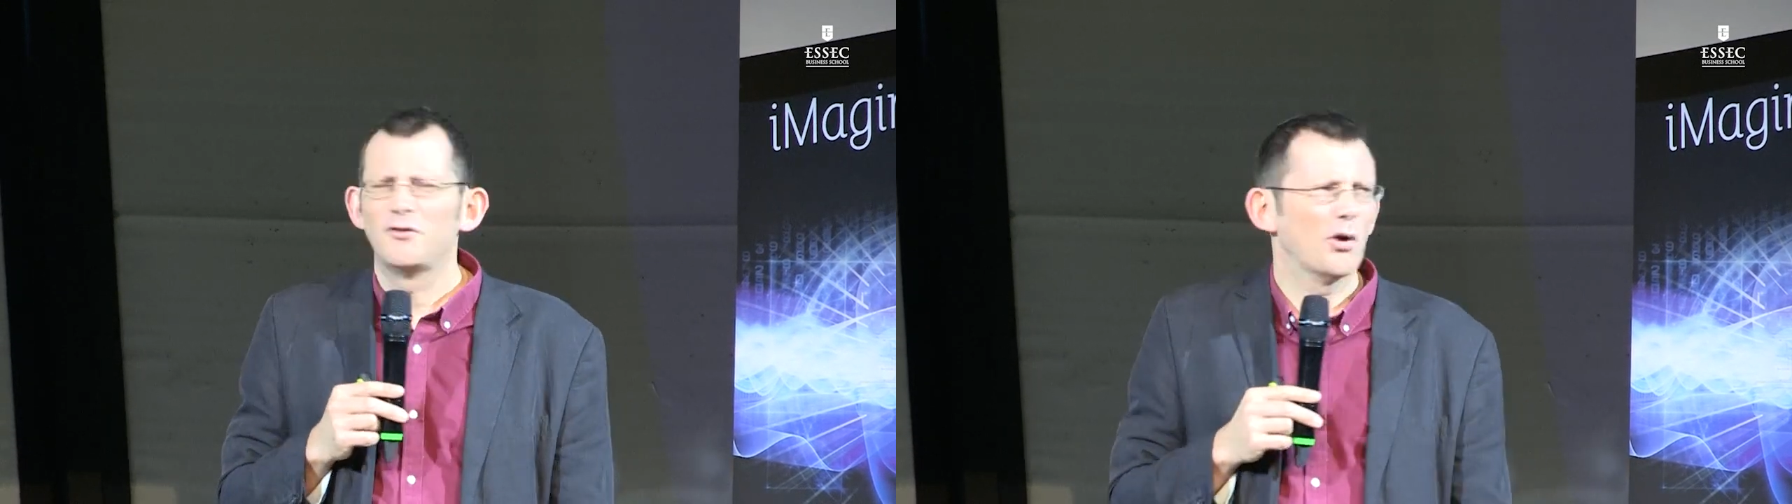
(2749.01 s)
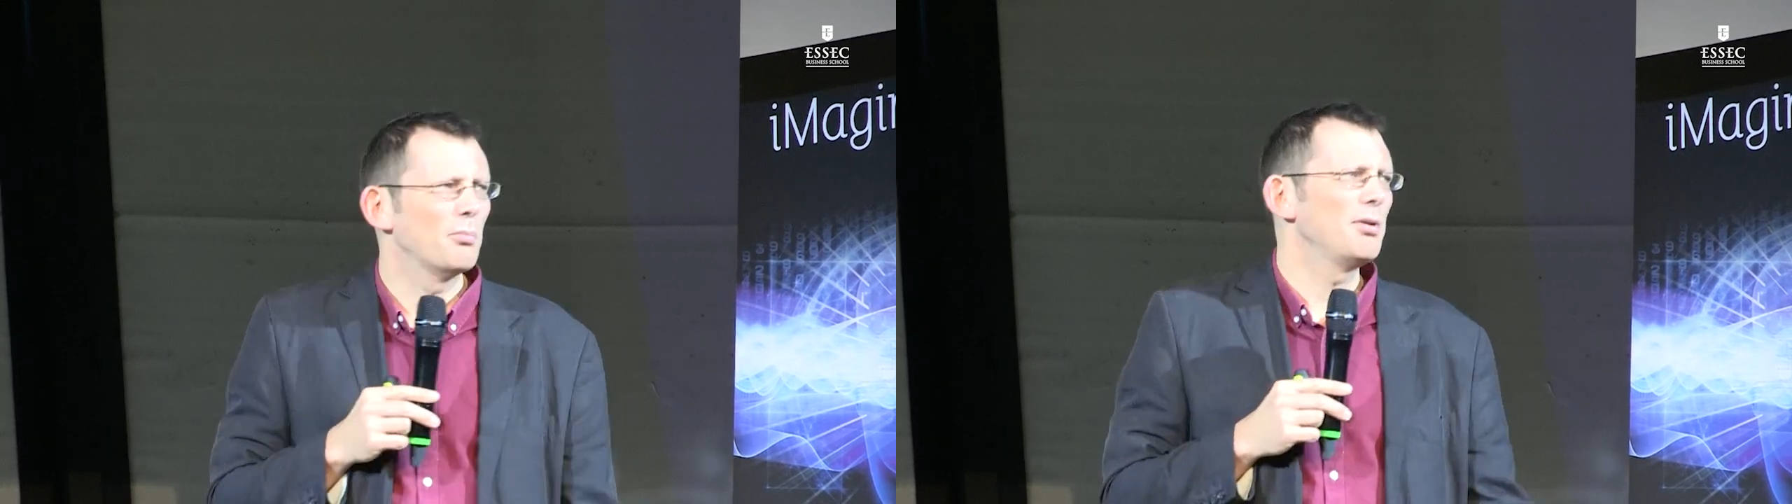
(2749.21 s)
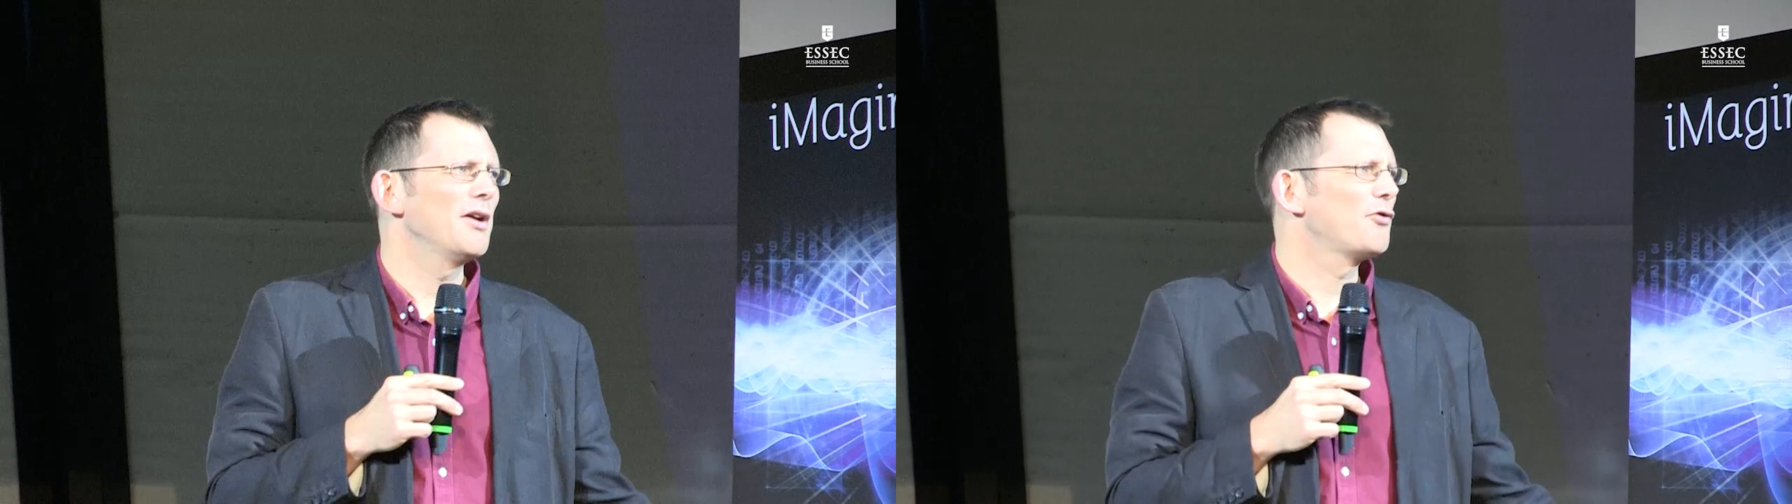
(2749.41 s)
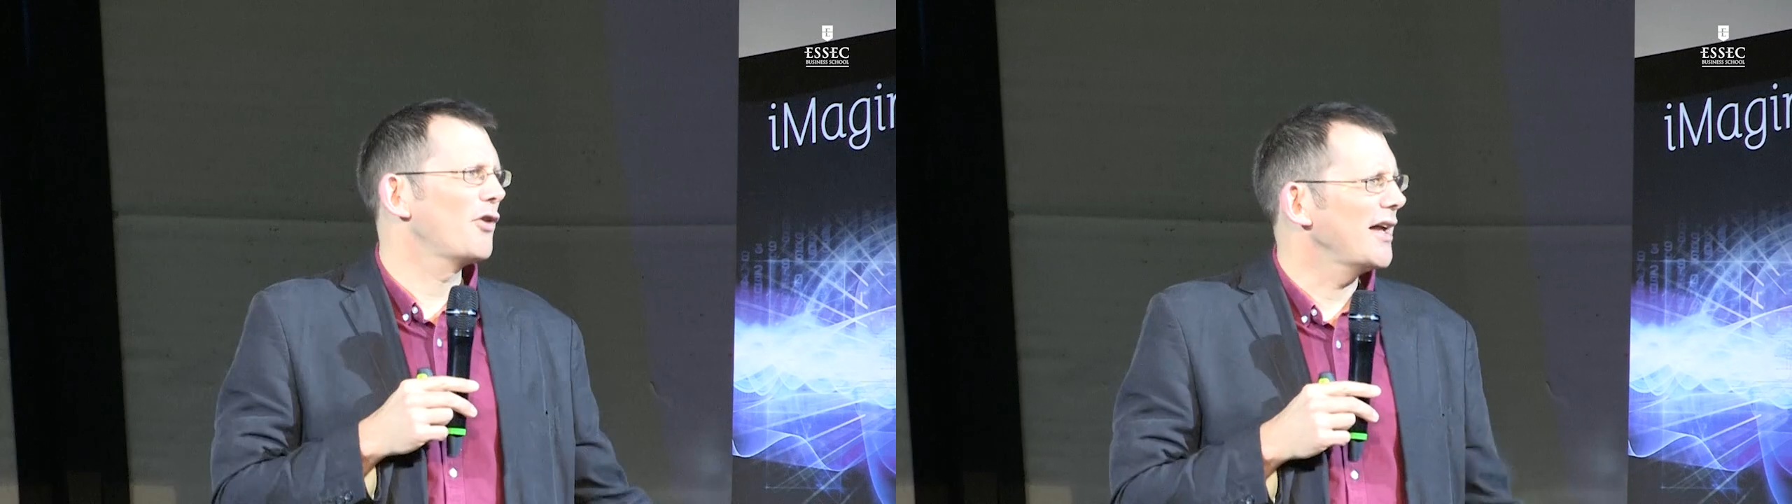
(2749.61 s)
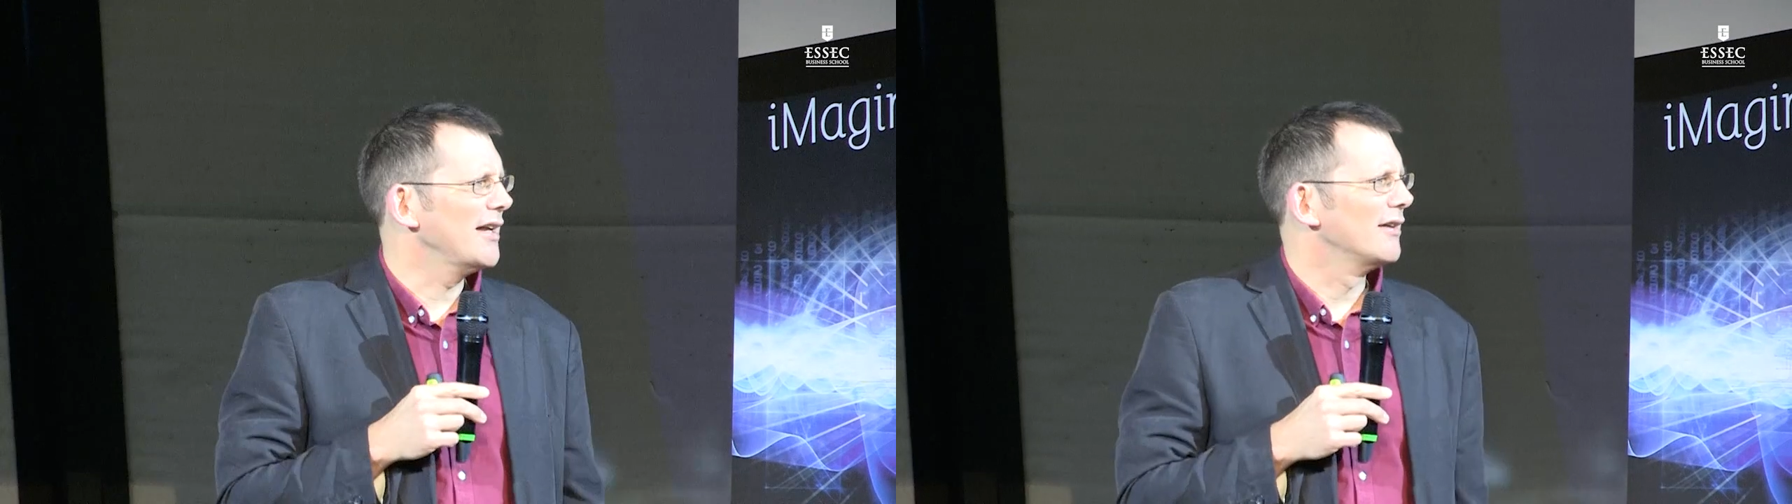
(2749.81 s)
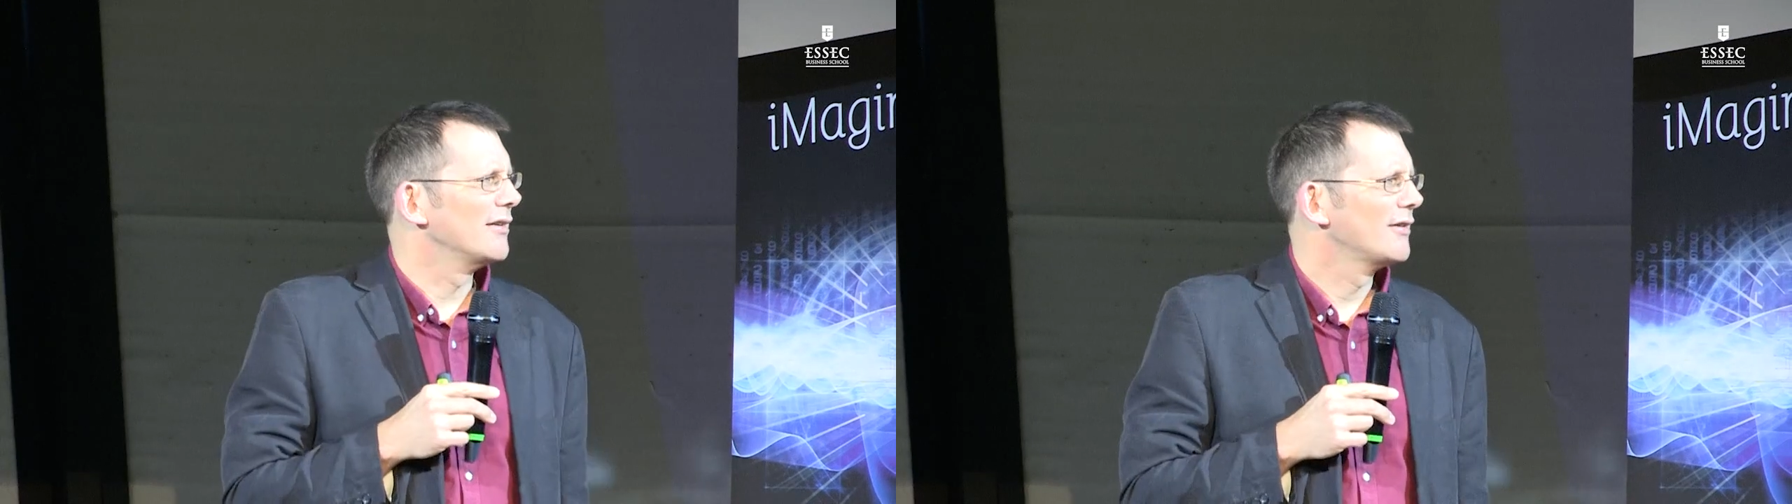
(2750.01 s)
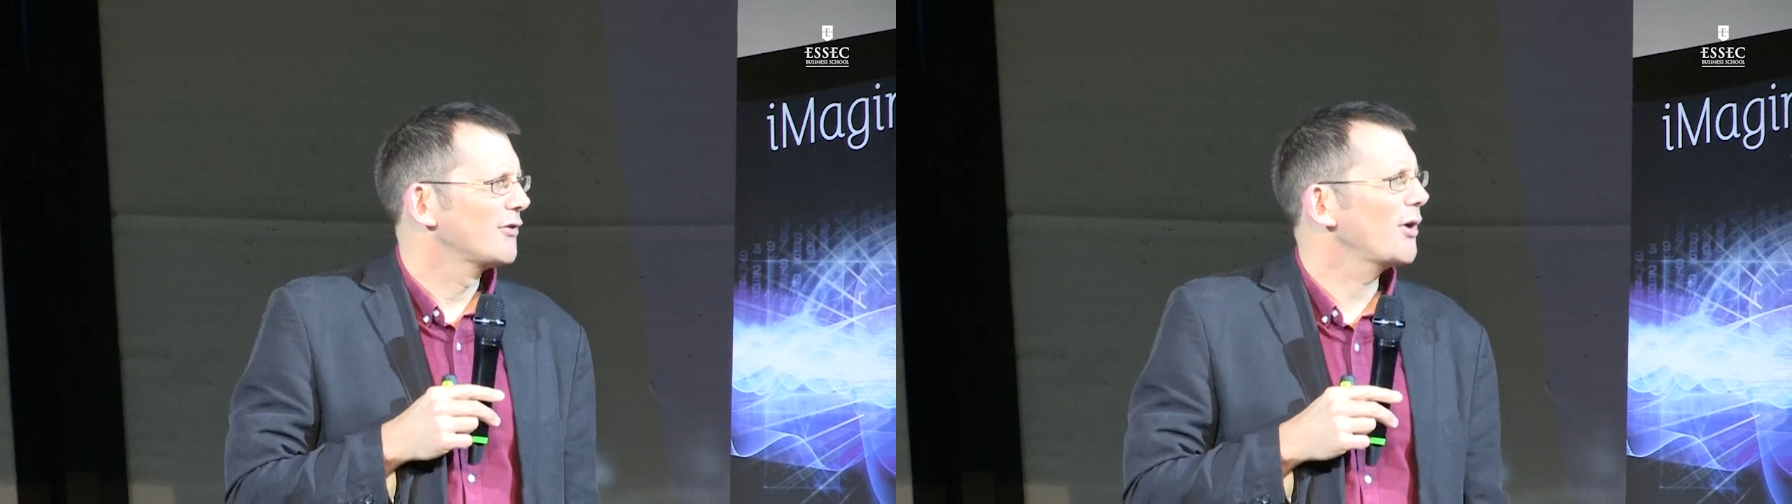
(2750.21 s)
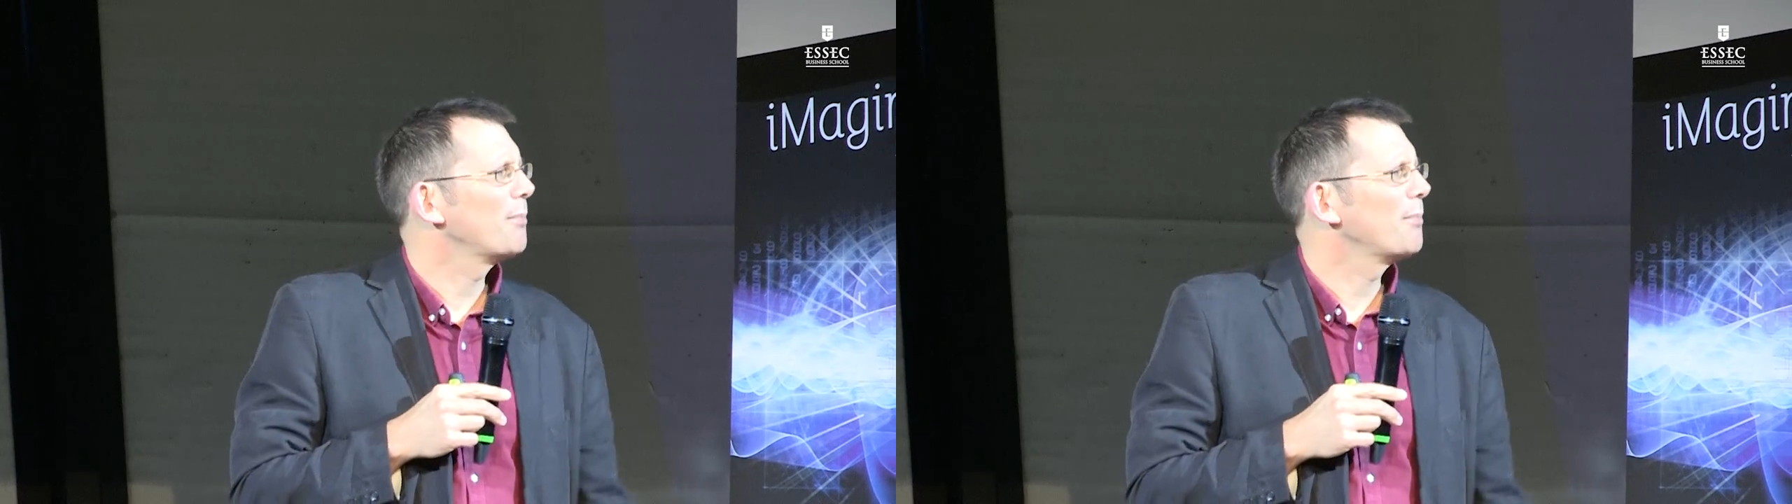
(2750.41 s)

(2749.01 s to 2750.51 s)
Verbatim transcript: Don't be afraid. So